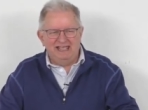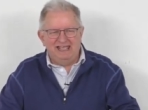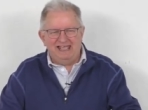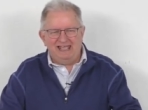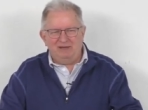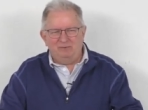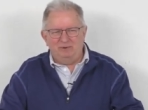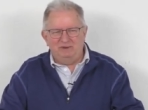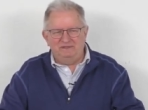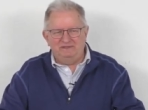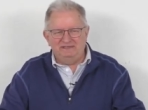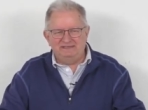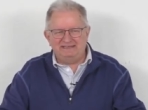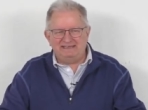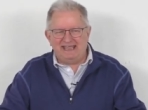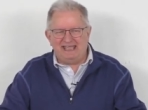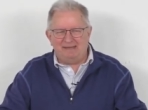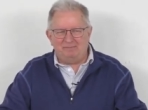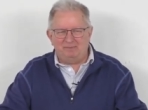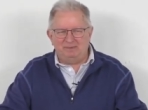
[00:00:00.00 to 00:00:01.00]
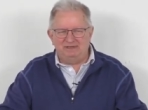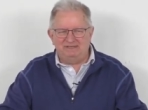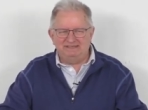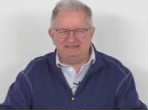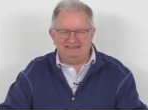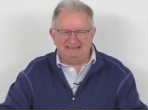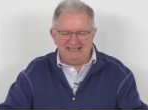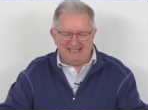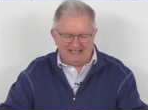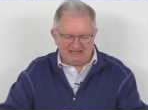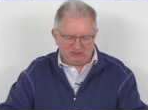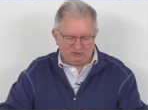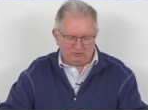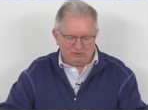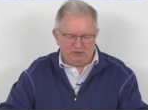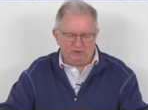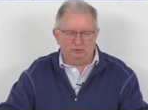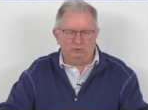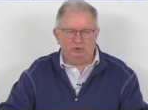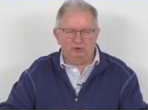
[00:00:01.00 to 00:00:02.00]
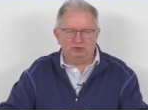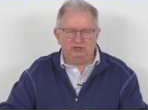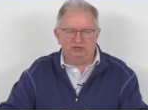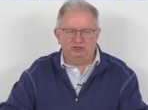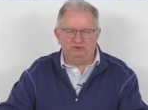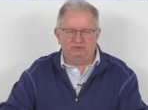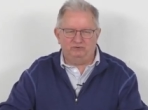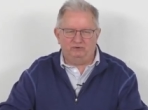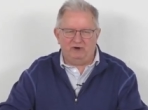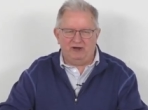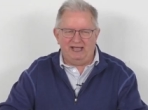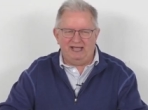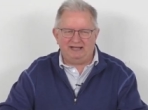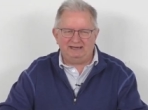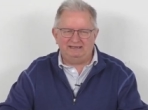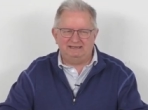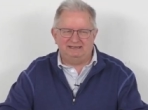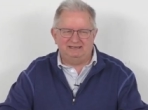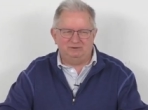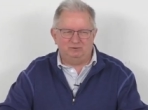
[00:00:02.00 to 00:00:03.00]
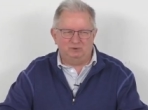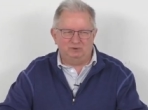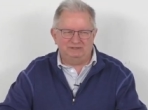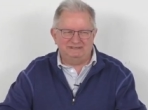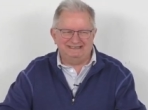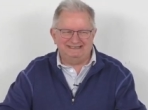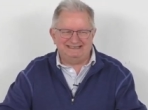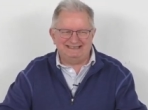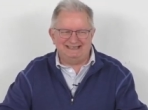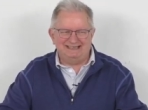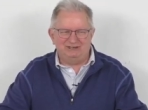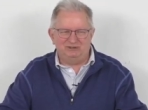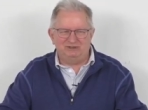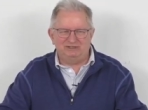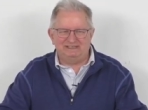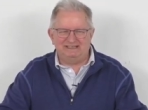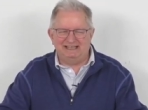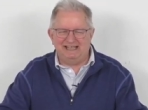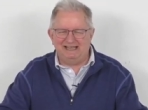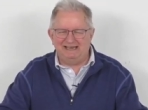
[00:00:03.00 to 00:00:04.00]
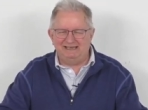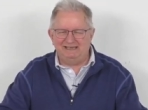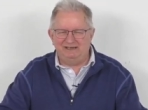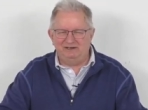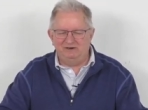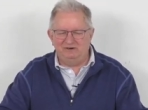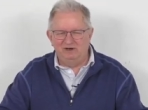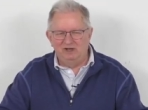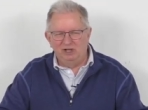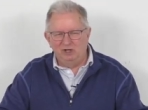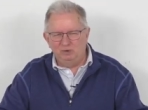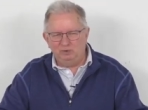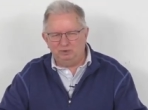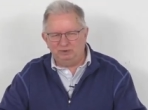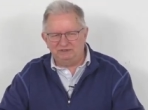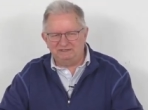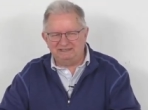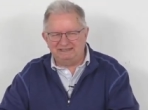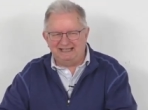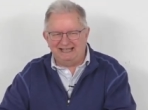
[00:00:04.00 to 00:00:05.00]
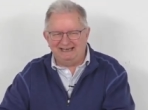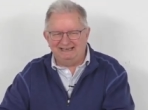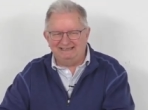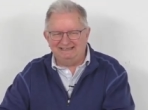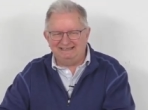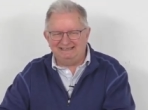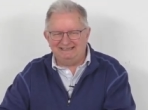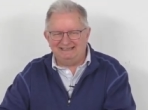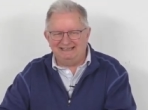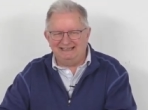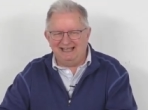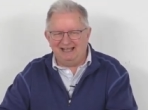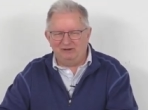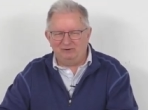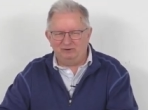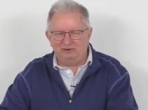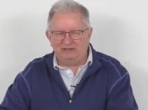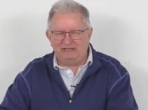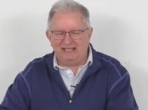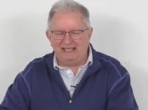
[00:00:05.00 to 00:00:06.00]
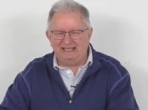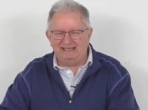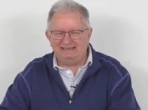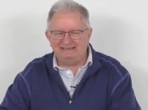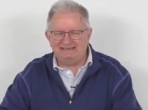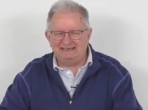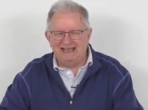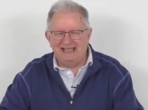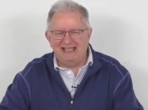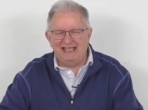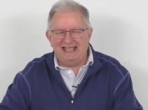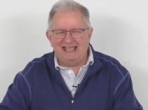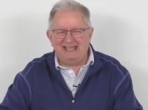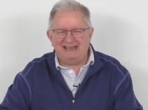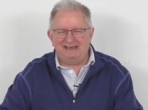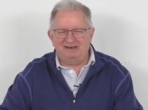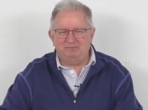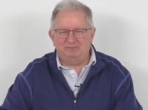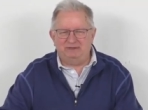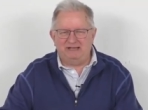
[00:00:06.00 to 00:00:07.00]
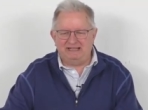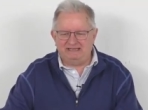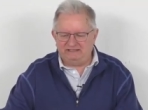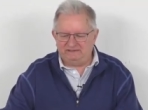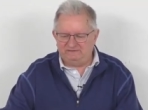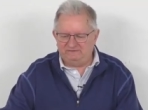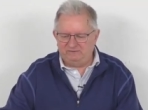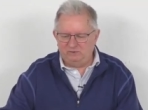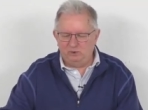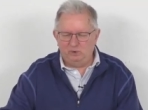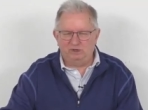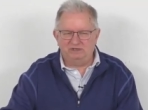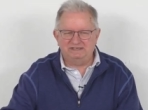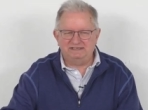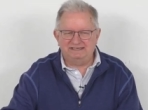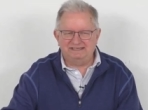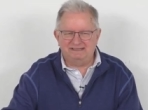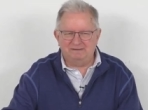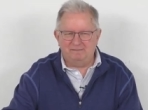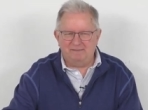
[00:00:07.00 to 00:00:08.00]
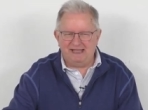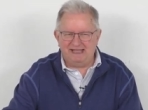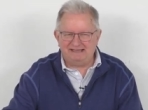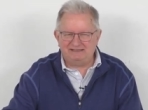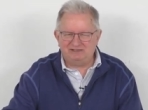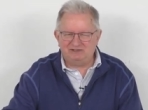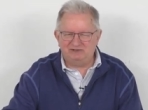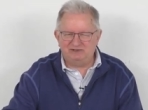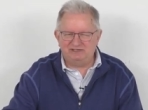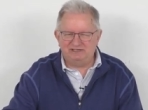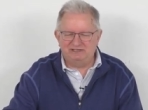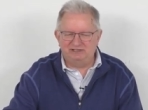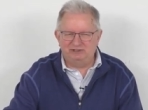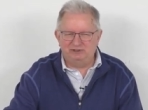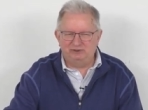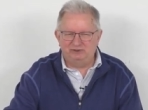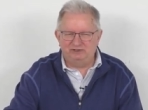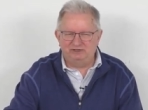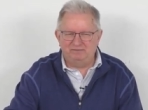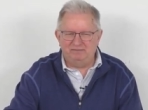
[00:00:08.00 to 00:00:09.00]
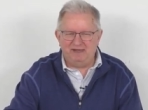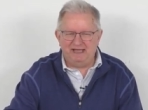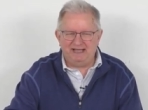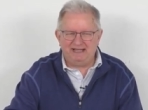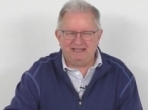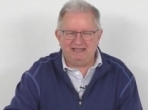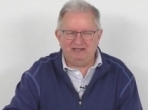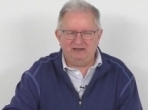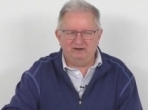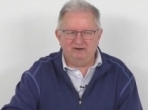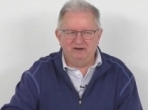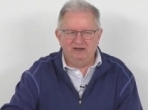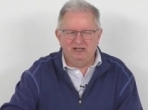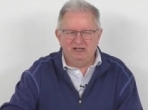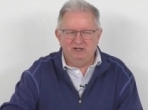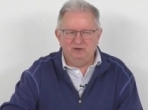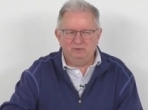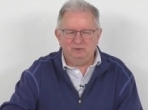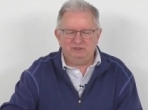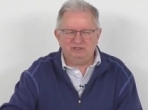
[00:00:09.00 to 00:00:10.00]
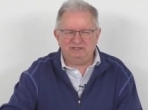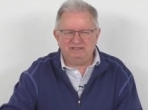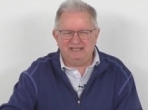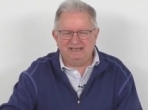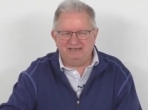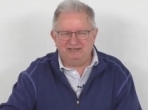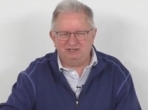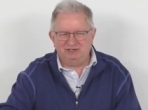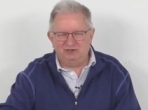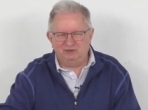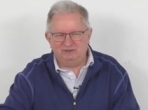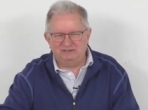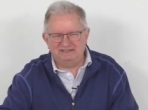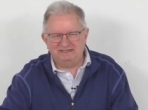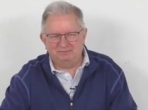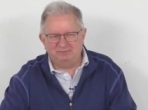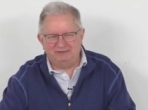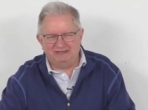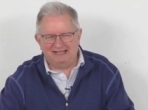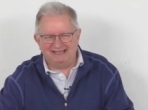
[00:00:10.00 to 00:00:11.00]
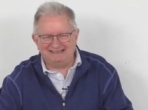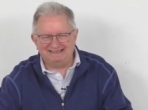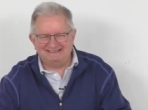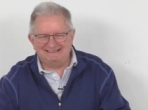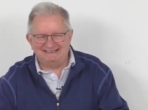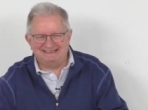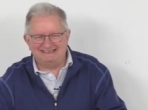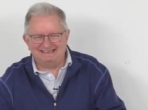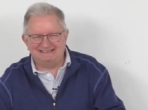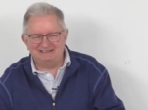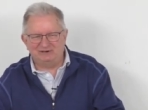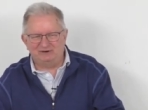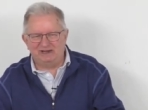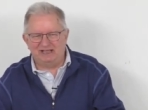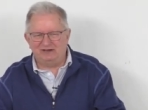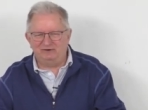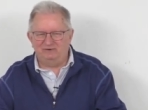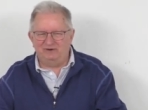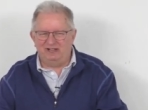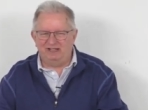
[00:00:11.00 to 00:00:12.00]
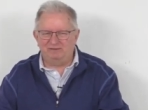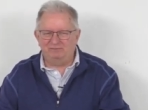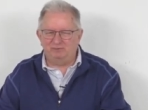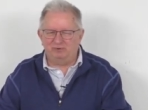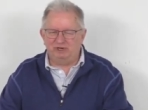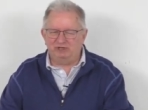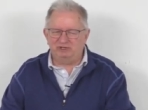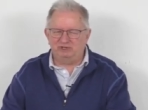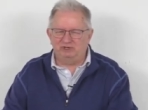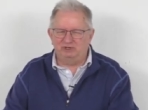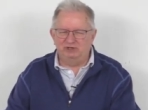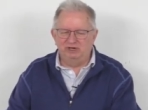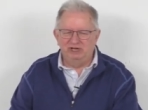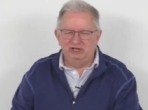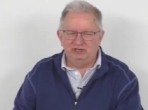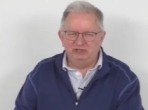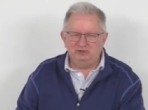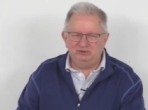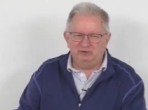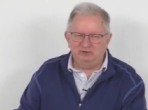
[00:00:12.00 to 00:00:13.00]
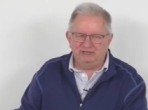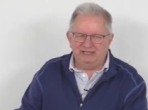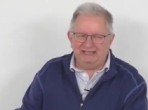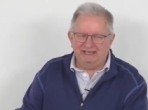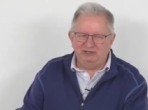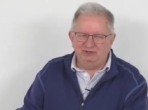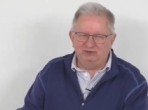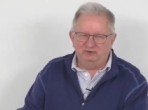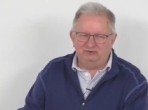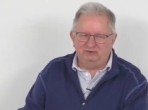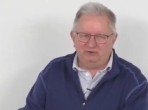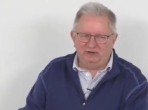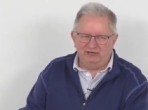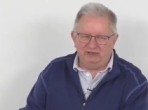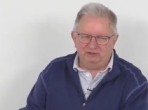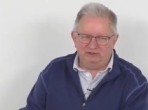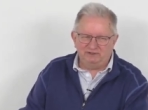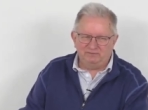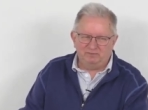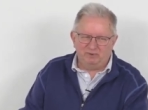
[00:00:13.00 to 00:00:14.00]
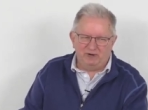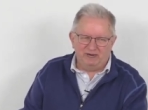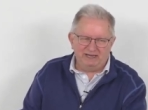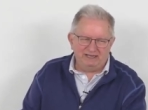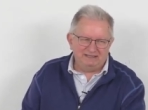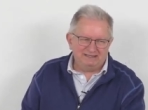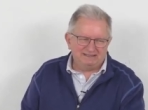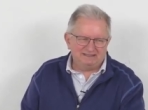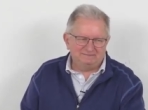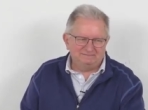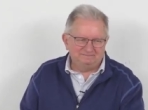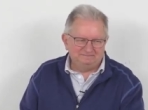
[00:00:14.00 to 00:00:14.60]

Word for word: And when this happens, the actuator will contract. In other words, this inner slide here will slide into the outer case, and it applies force to the master cylinder in the back here, which then in turn supplies the necessary hydraulic pressure to engage your trailer's brakes.